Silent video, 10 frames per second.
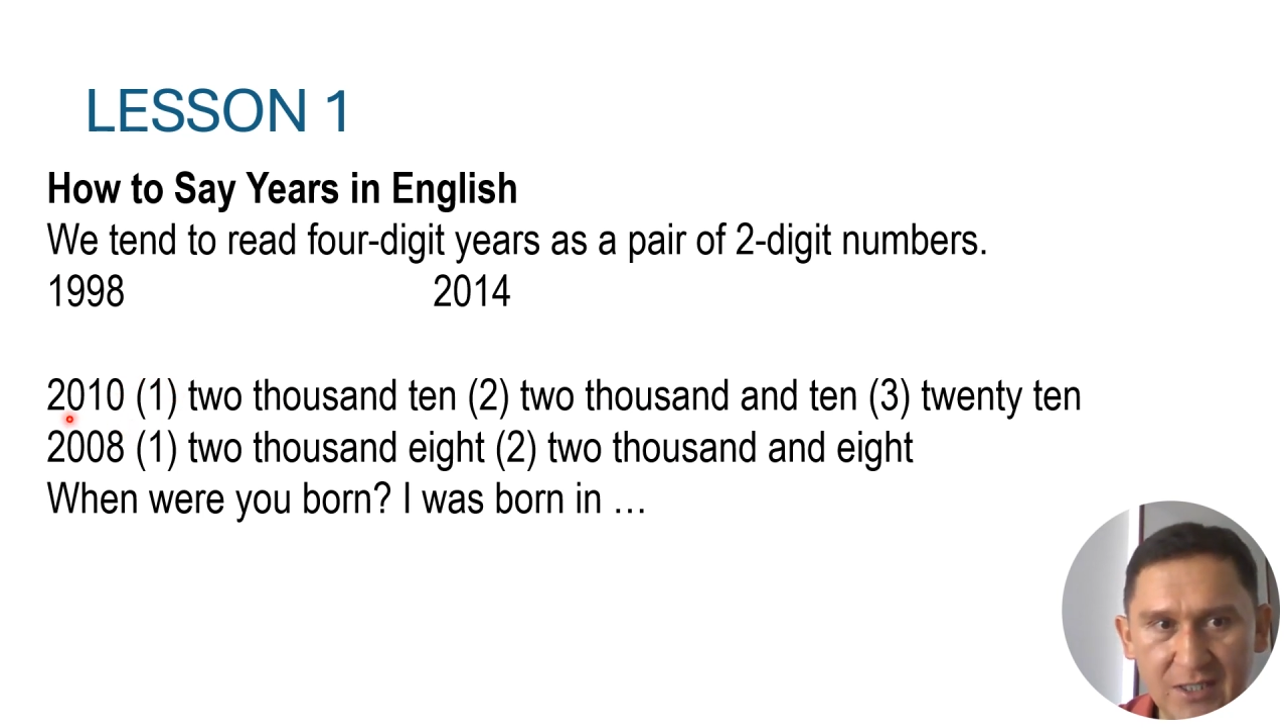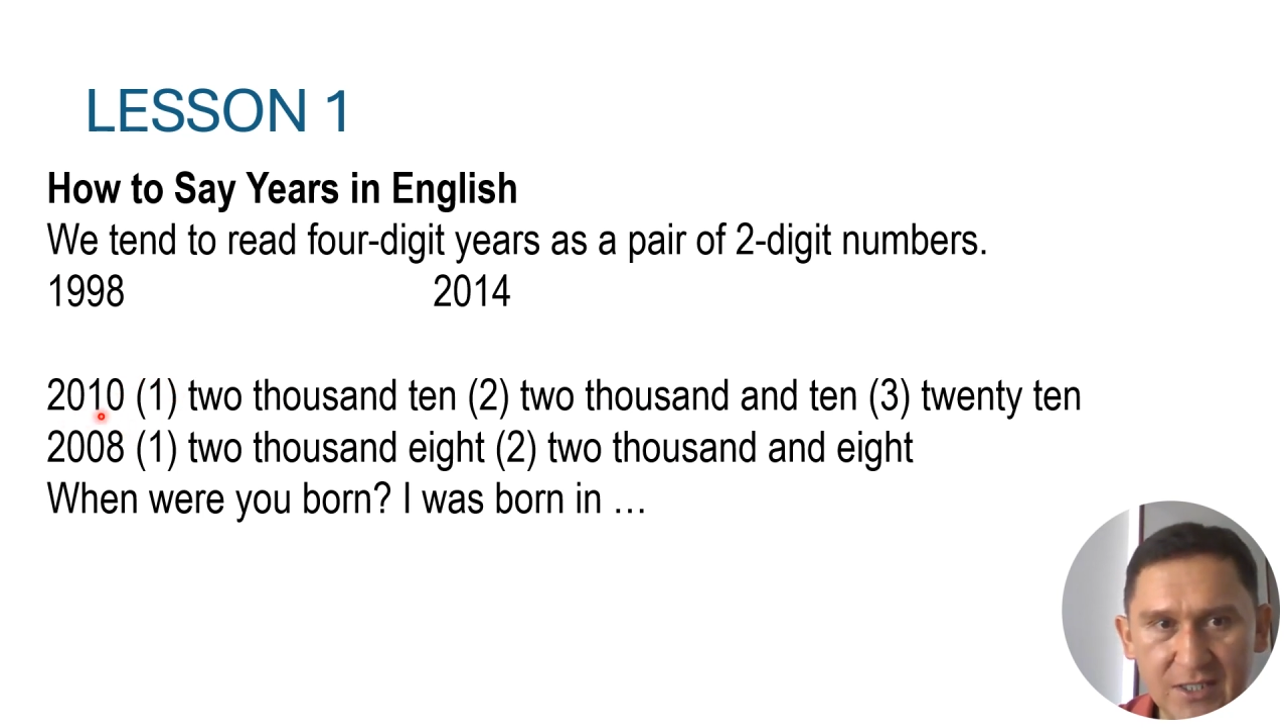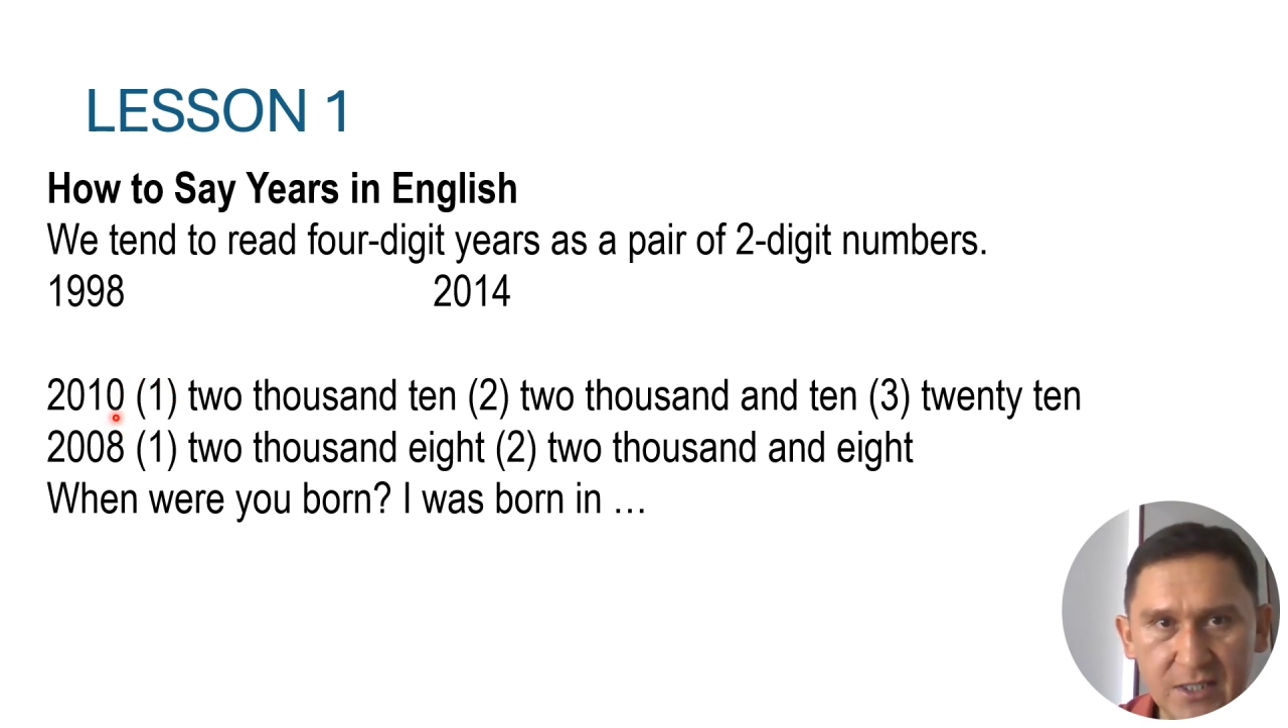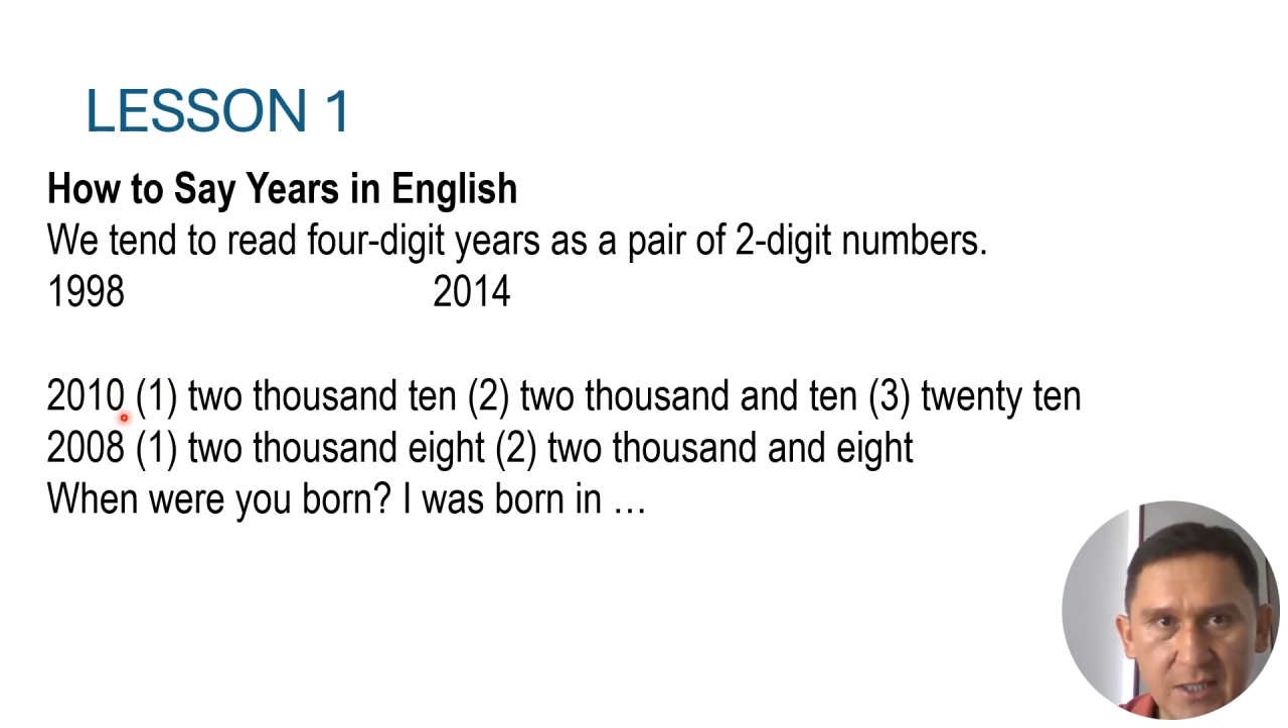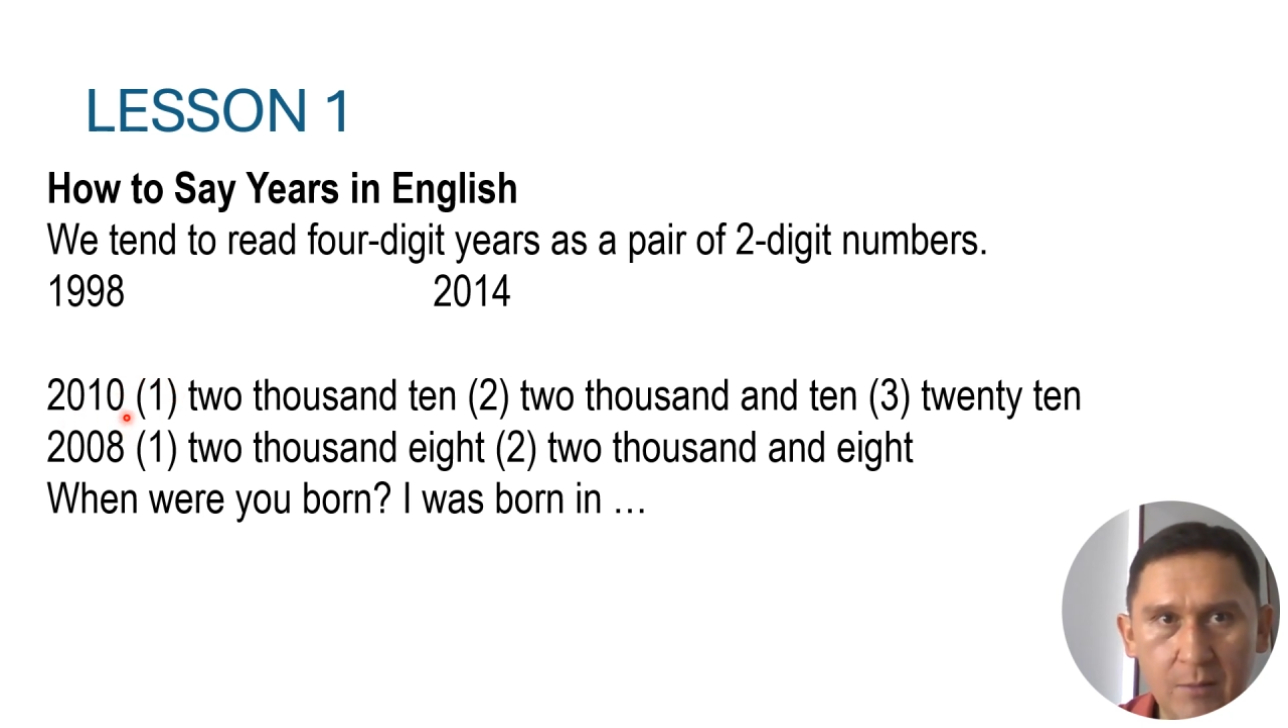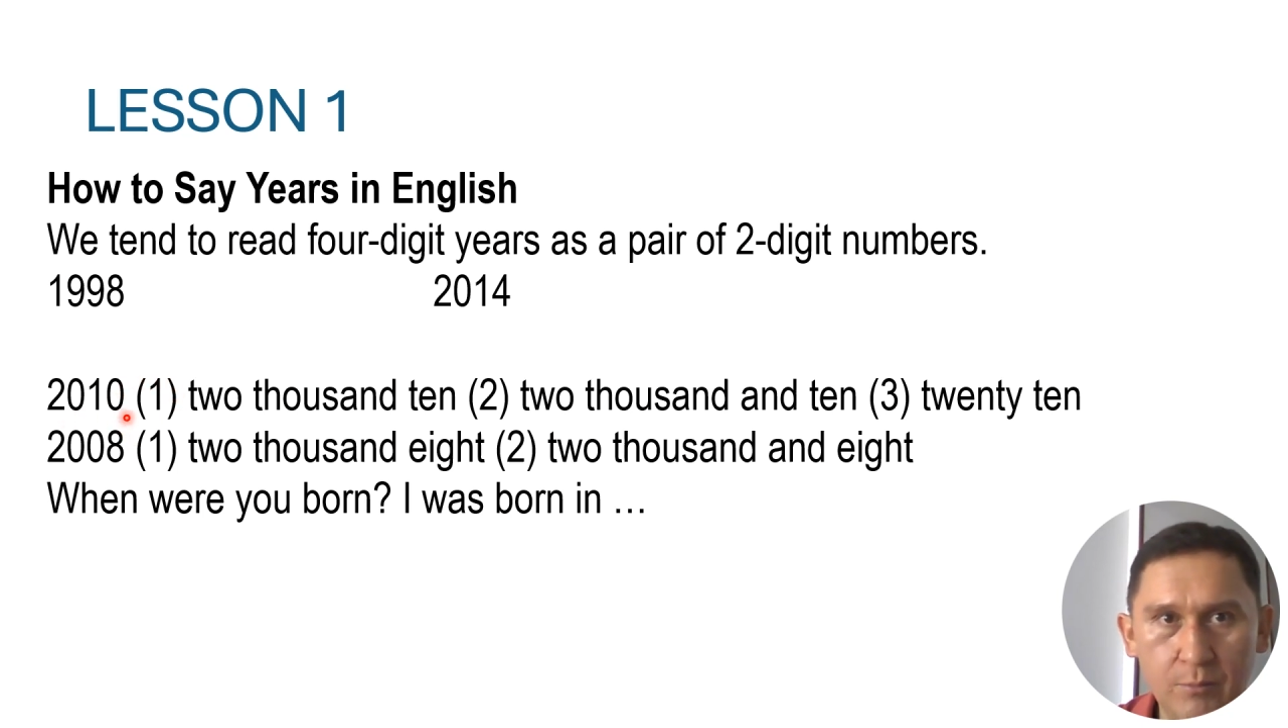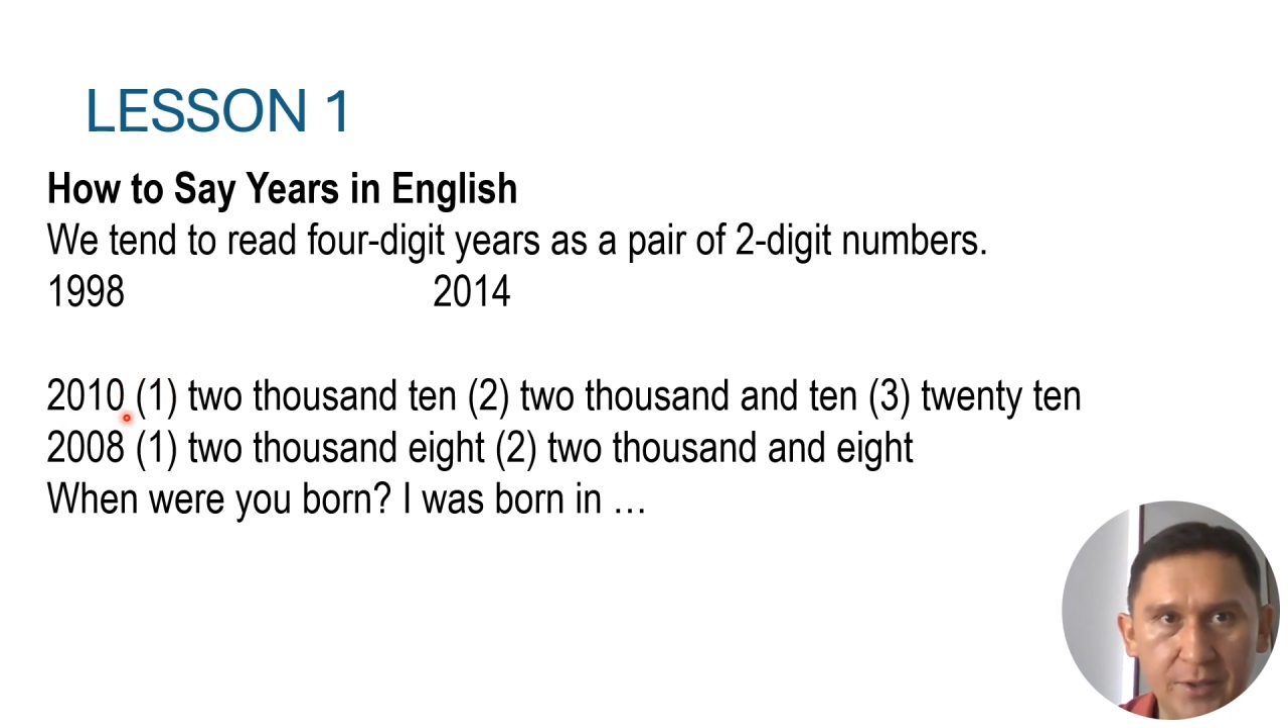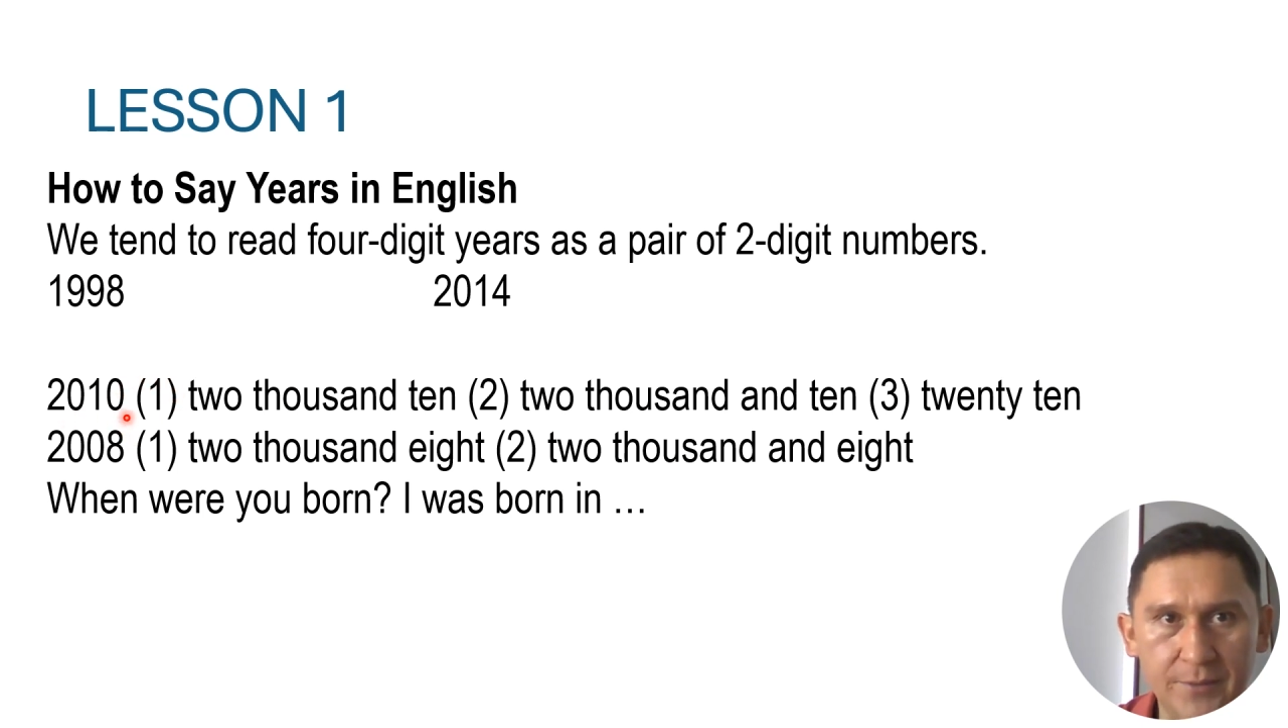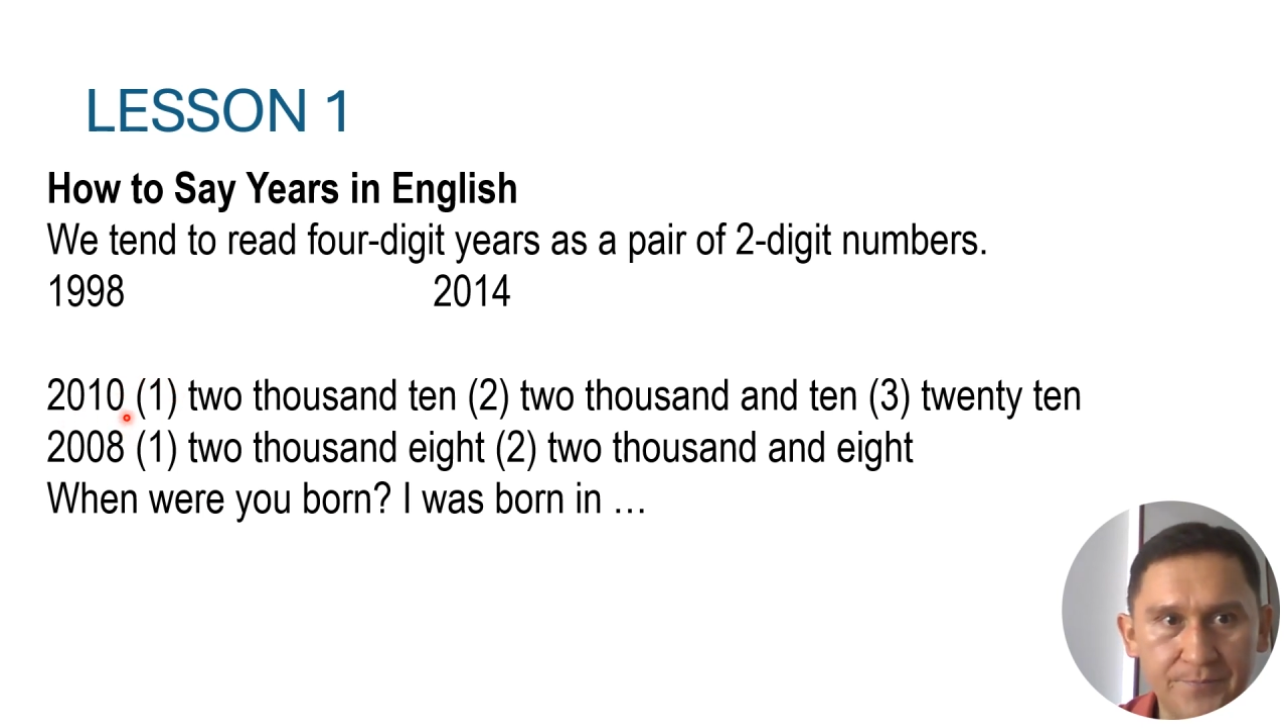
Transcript: this number,